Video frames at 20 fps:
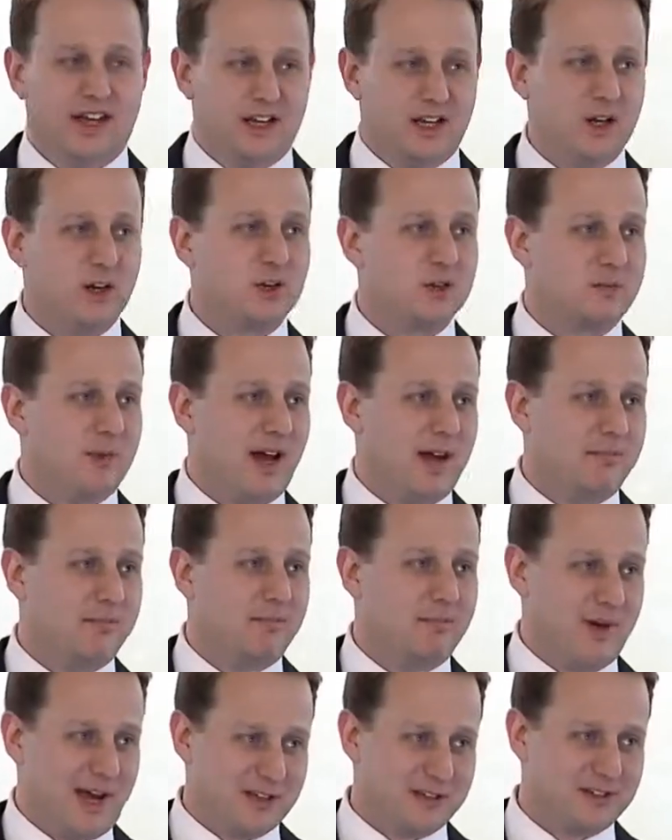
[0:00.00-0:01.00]
And here's my
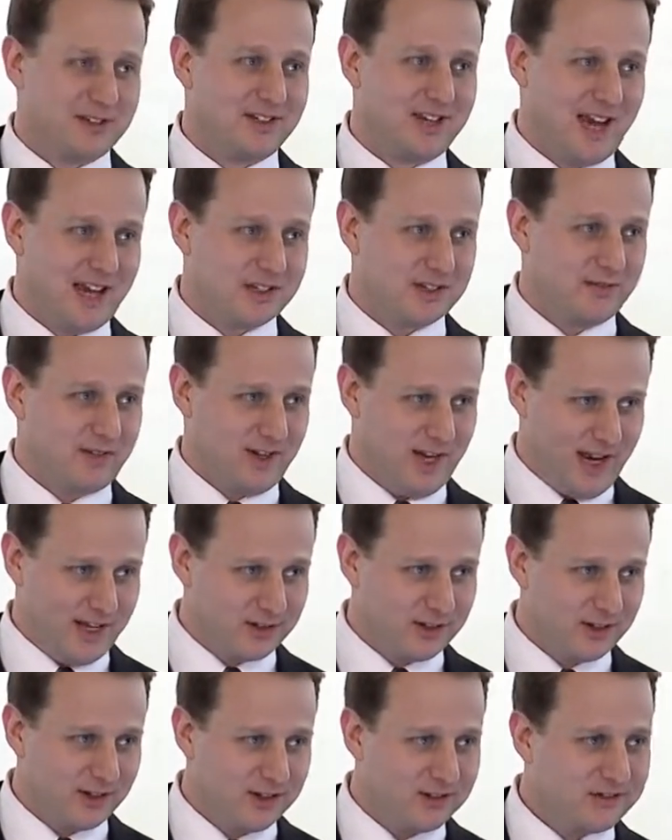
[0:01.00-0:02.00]
best guess of an
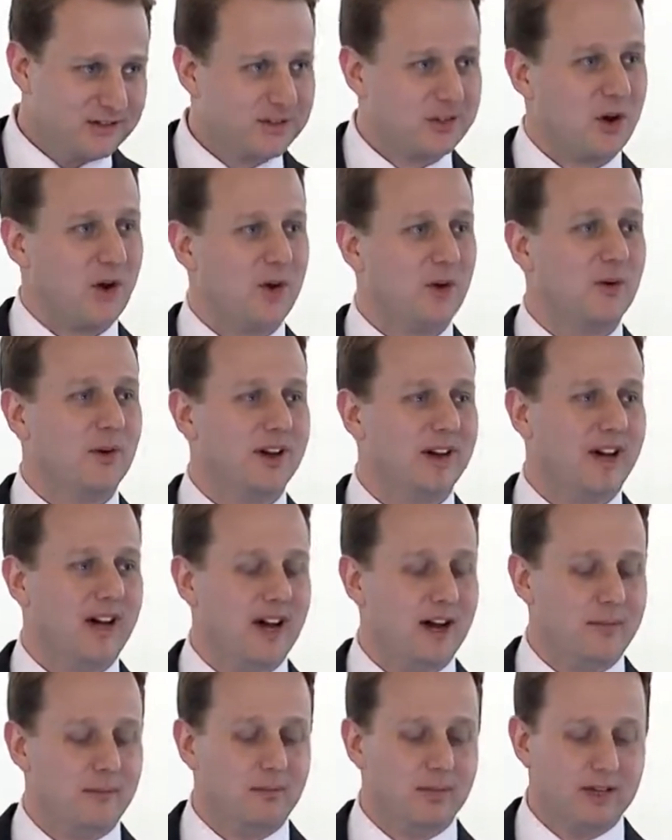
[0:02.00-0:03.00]
answer.
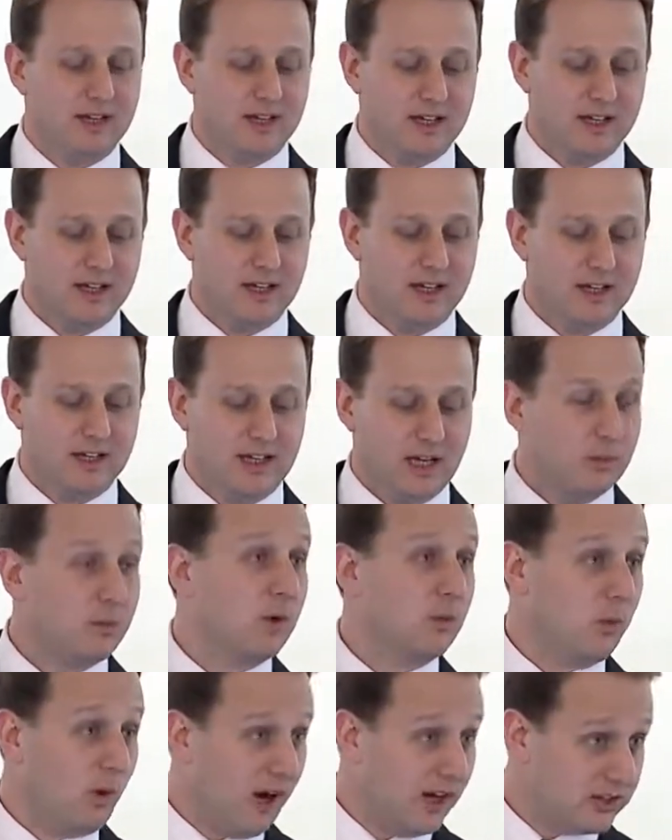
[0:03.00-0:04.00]
So
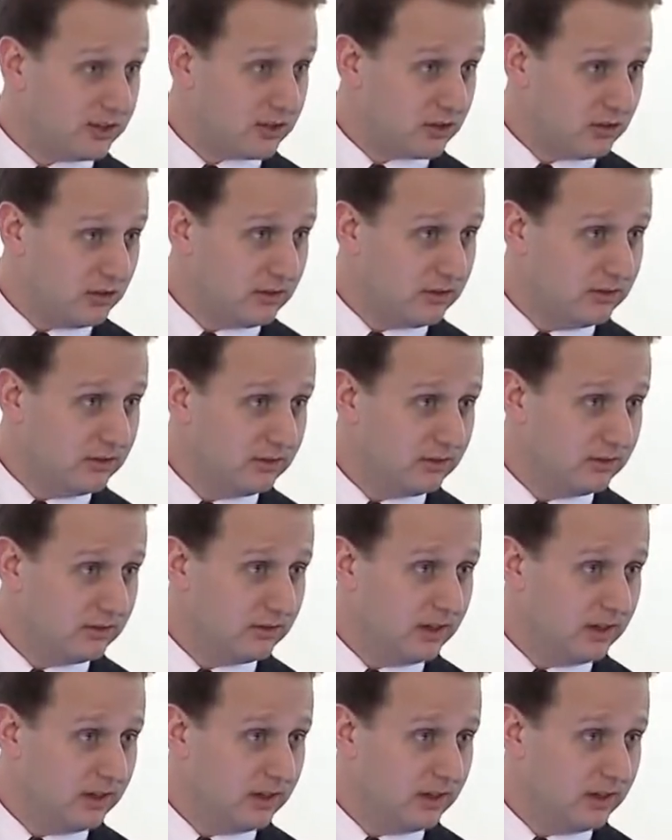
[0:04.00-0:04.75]
it would want to.